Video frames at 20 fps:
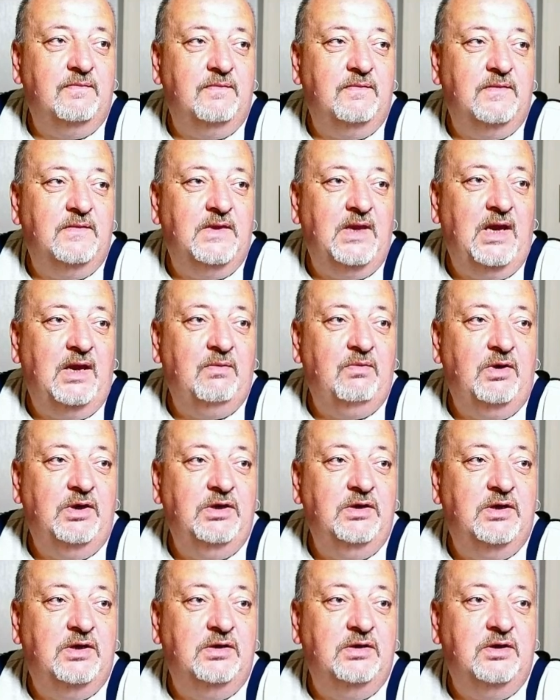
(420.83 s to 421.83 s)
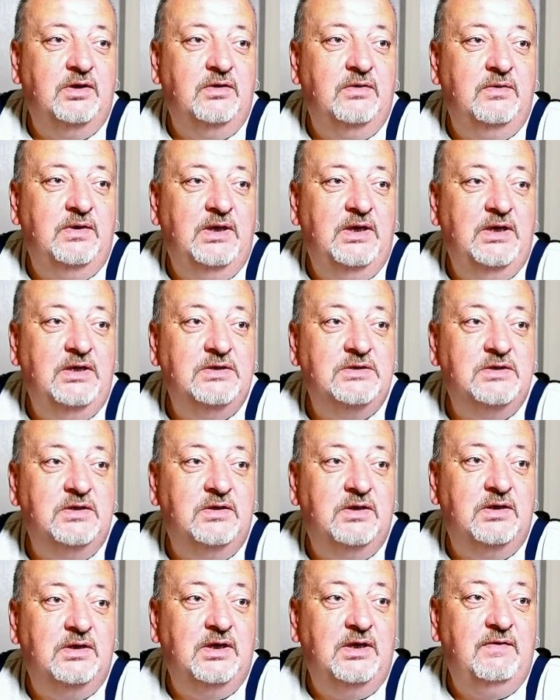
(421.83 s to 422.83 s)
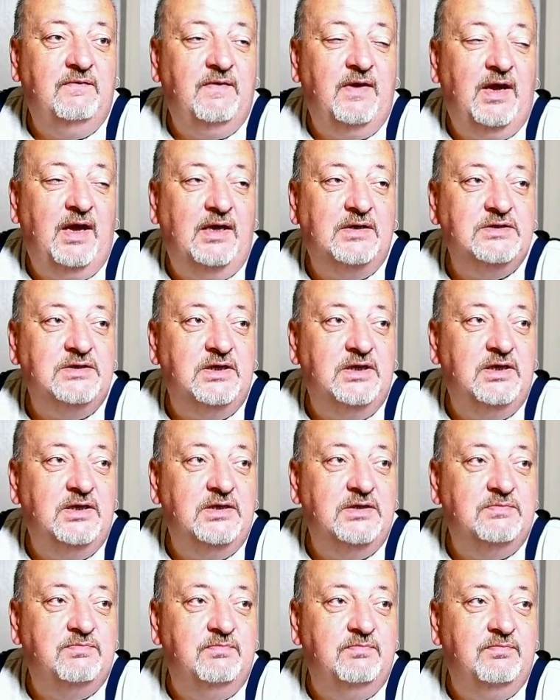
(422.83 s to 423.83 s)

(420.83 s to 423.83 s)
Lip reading: Now what you can do is you can leave it as it is and